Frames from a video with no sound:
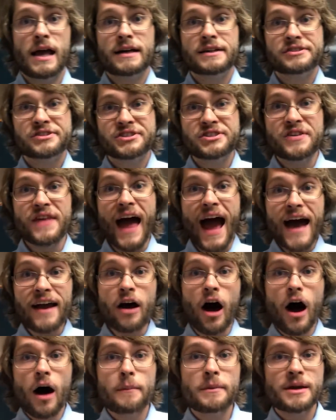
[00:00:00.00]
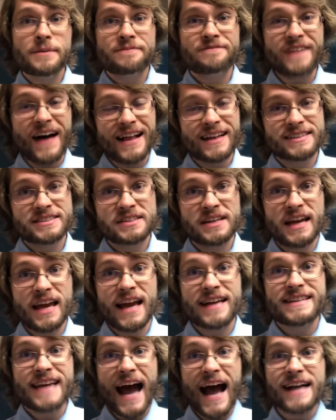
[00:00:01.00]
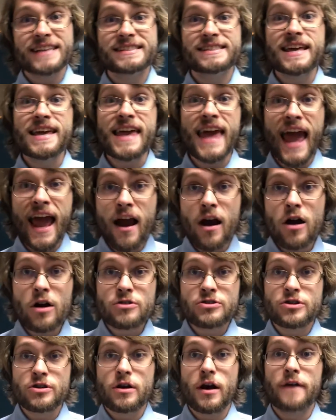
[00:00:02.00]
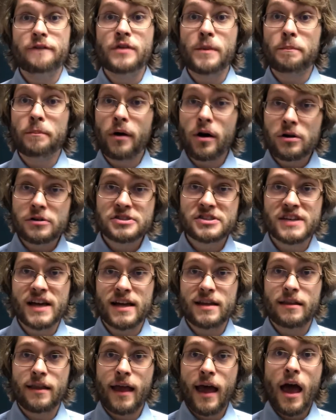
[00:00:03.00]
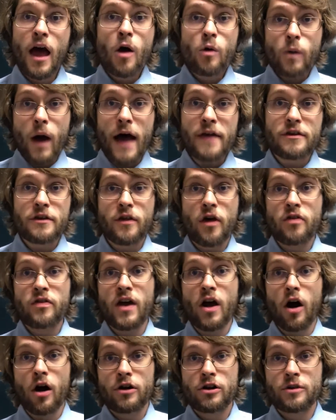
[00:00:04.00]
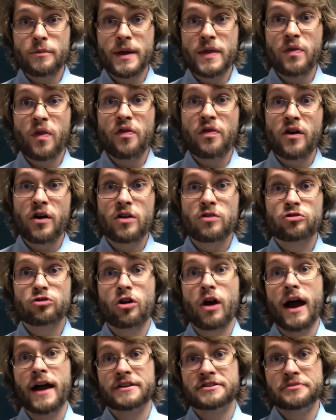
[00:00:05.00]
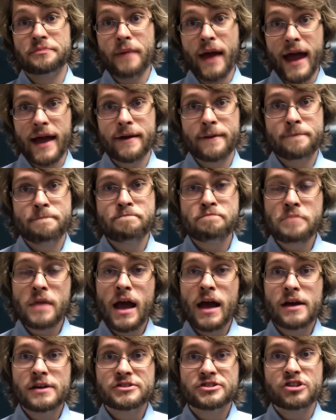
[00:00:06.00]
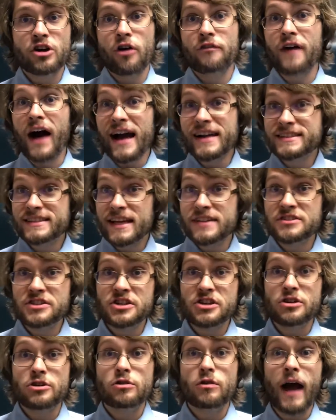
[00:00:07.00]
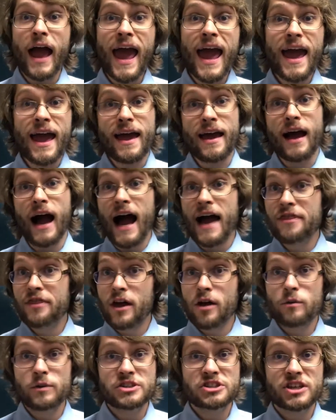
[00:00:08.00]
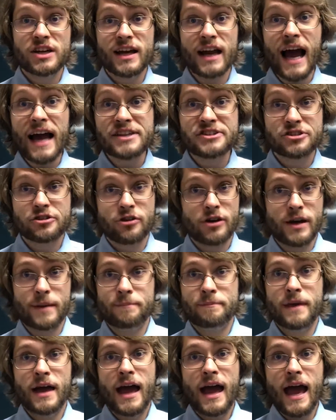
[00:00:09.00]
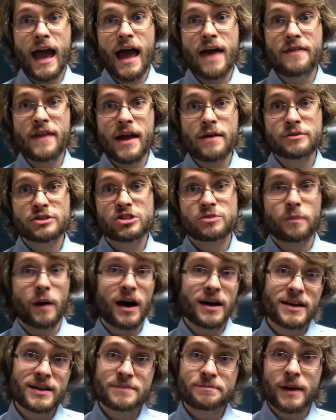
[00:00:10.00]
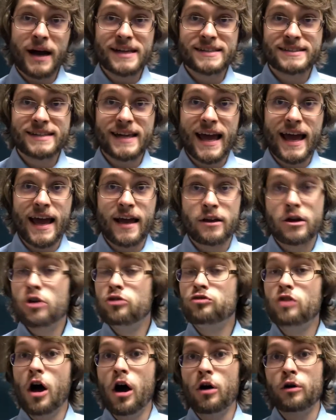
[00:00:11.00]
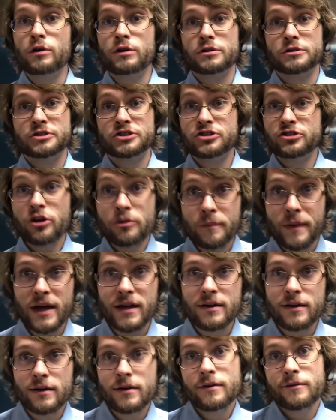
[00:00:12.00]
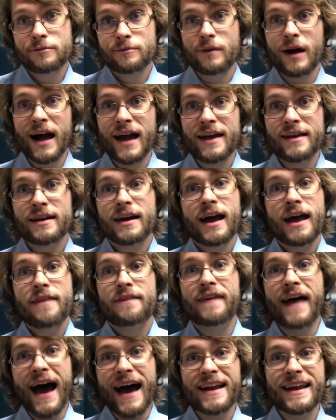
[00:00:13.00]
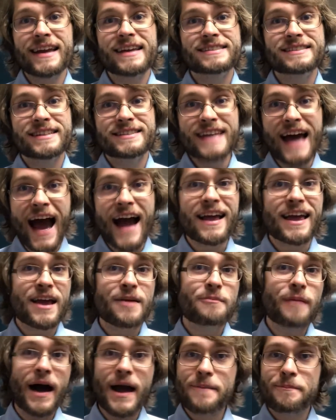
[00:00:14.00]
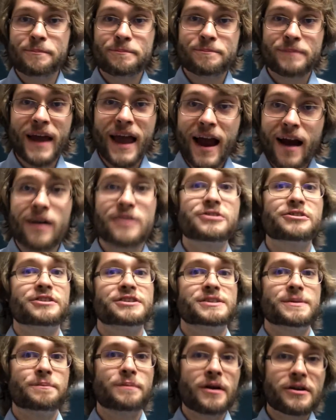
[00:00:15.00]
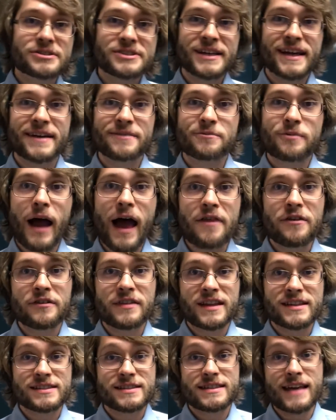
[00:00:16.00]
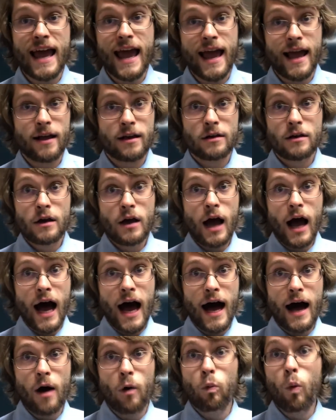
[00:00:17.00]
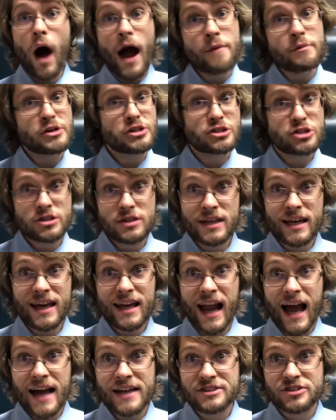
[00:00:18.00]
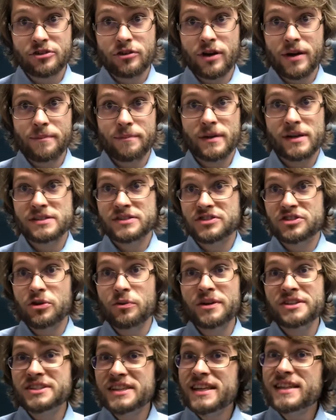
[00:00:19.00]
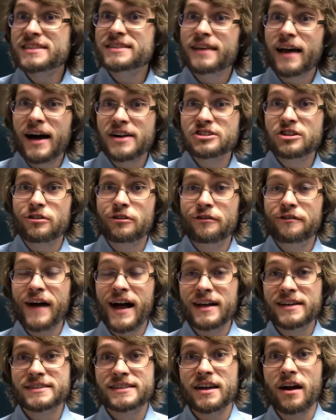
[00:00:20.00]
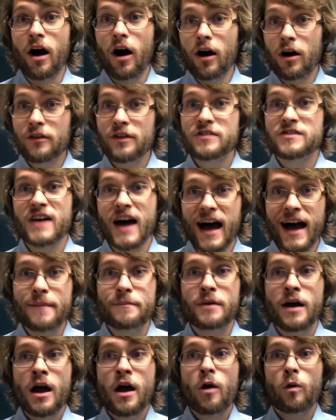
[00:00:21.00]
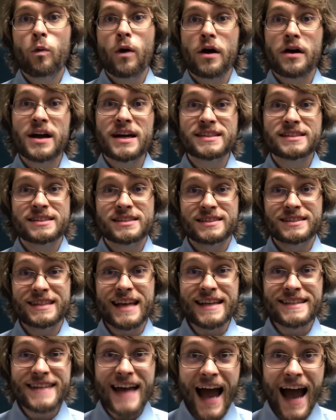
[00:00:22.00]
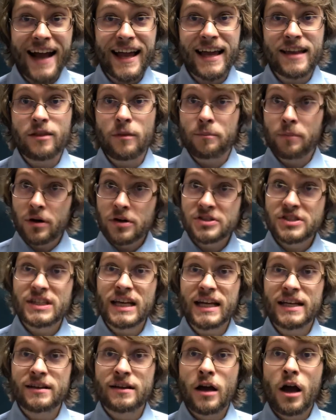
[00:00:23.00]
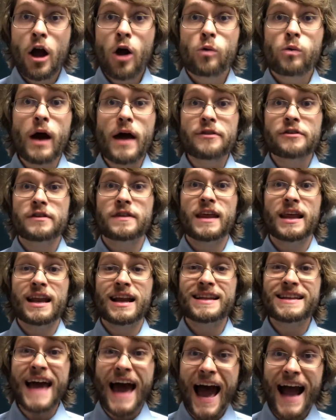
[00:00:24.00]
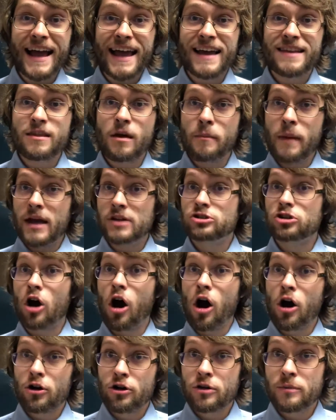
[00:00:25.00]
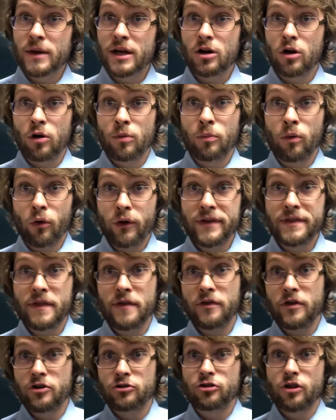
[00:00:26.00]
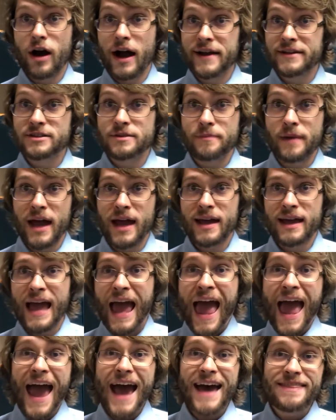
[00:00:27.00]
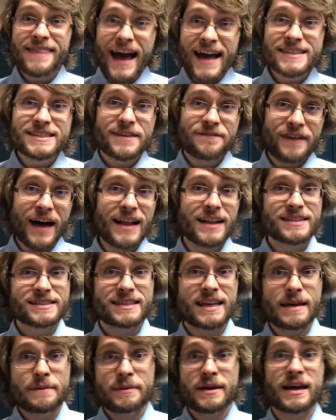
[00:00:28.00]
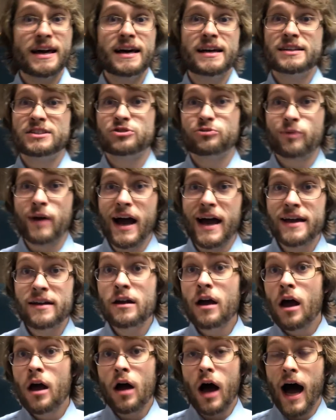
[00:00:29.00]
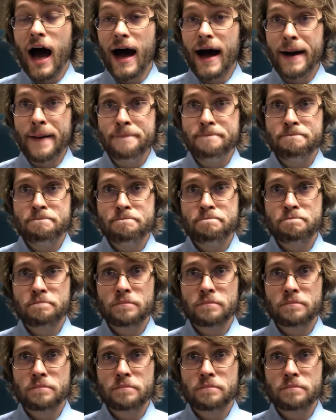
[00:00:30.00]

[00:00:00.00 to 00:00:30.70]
So the ad hominem fallacy attacks the character of the person rather than the argument that they're trying to make. So if I said to you, hey, I think we should get ice cream, and they responded by saying, no, you're stupid, right? That is attacking my character as a person rather than saying uh, why we shouldn't get ice cream. So we see this logical fallacy all the time, where it's attacking the person rather than attacking the major argument or point that they're trying to make. And that's a fallacy because, right, um,